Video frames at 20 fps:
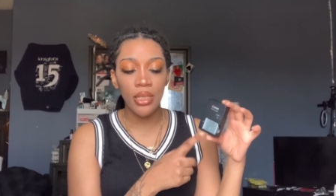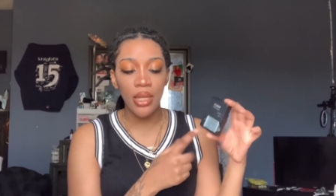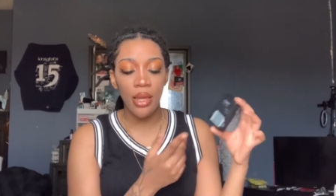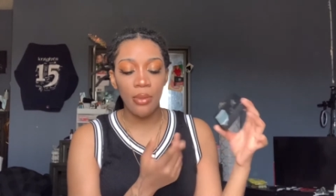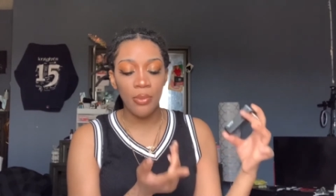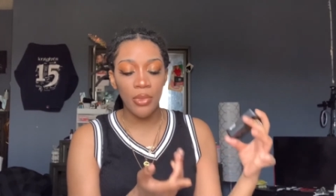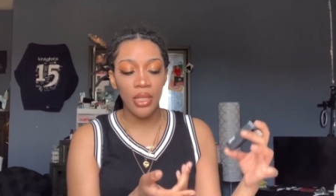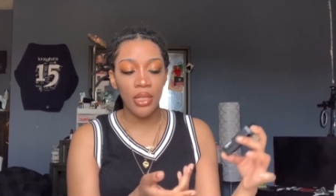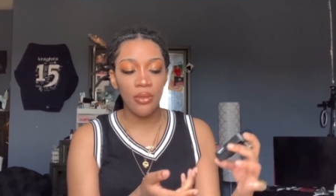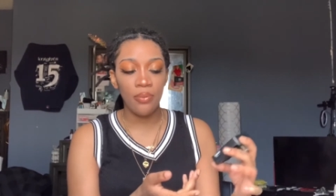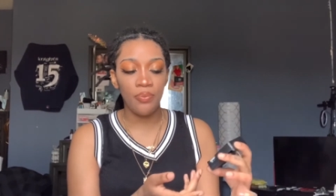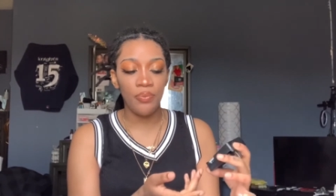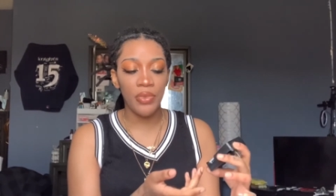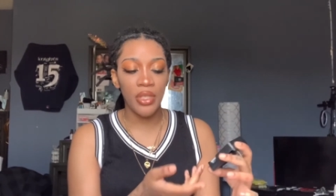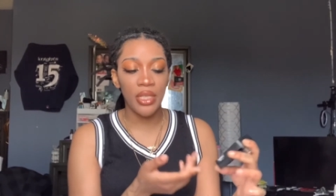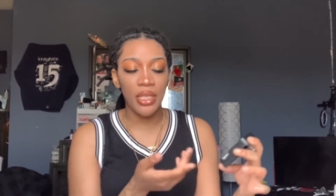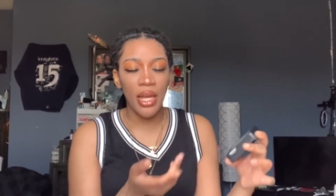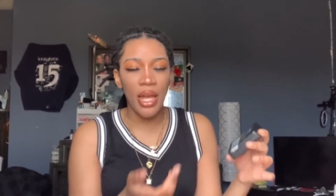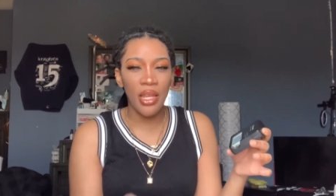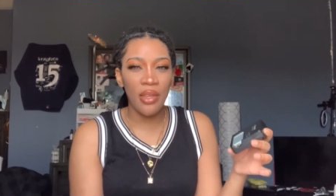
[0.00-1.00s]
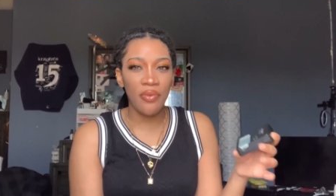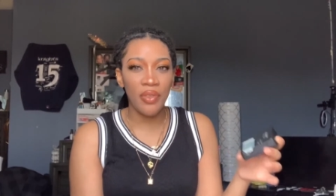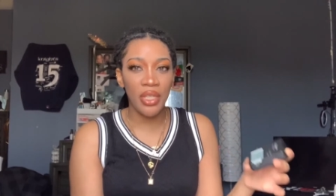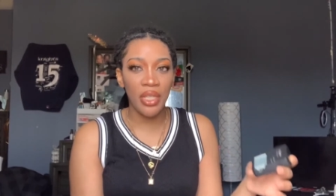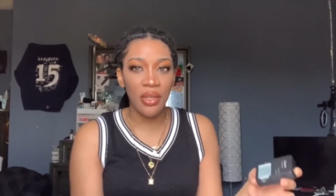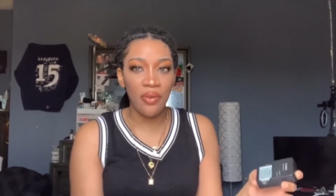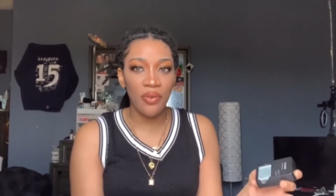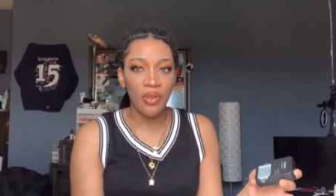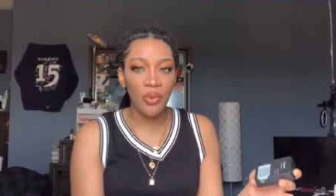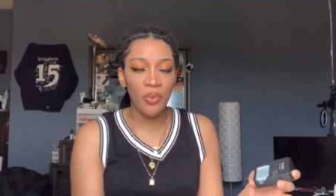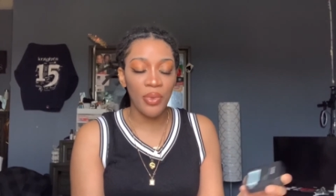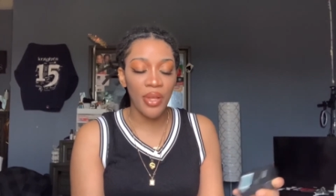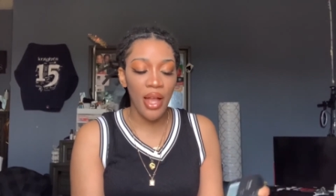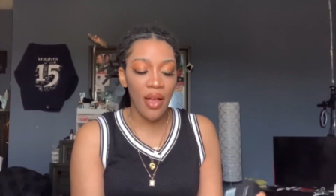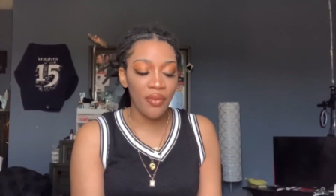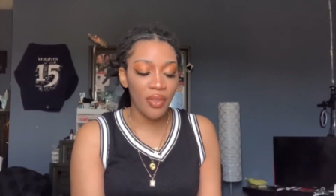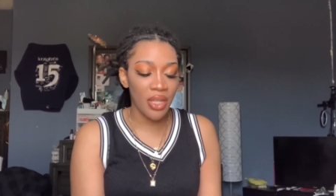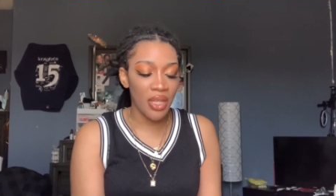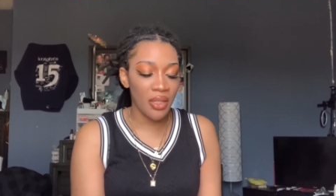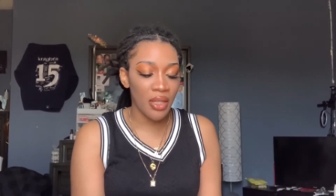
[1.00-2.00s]
I mean, it's kind of a given when
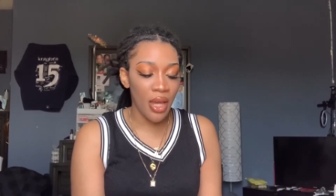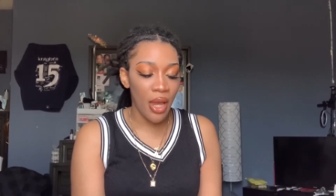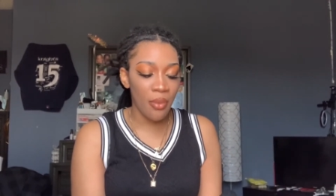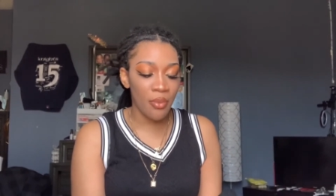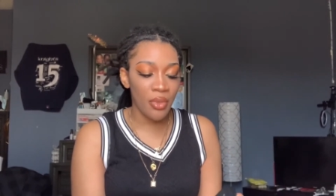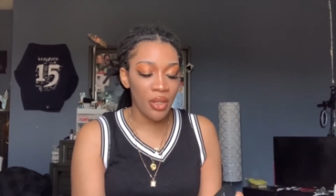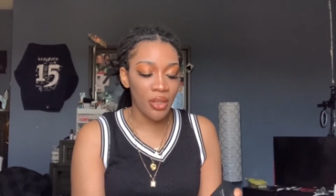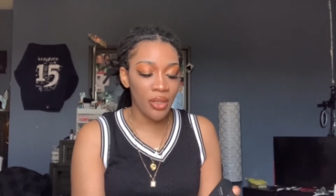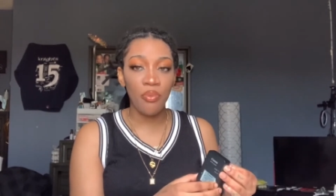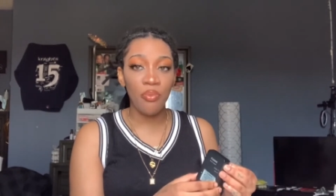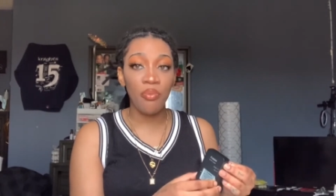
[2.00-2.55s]
having a camera.